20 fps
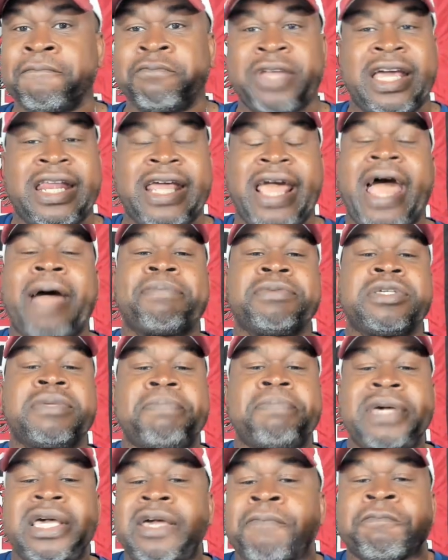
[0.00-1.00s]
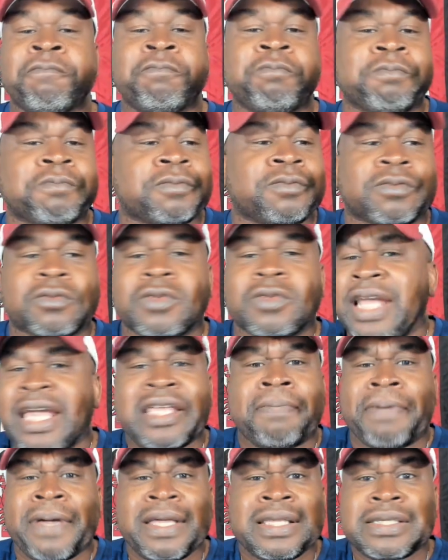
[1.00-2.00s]
and it happens to be
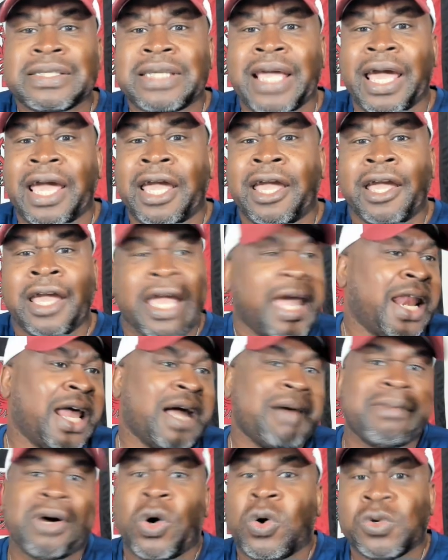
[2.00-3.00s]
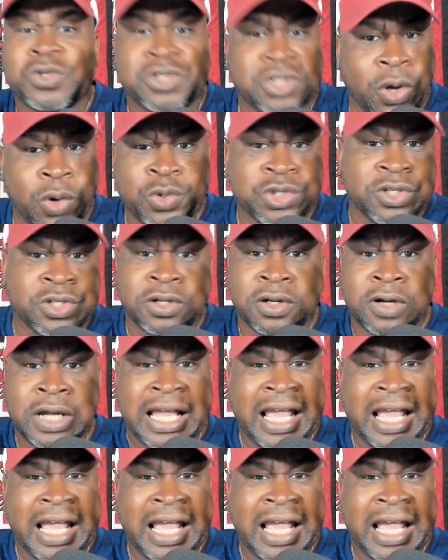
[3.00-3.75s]
Independence Day, and I'm an old soldier,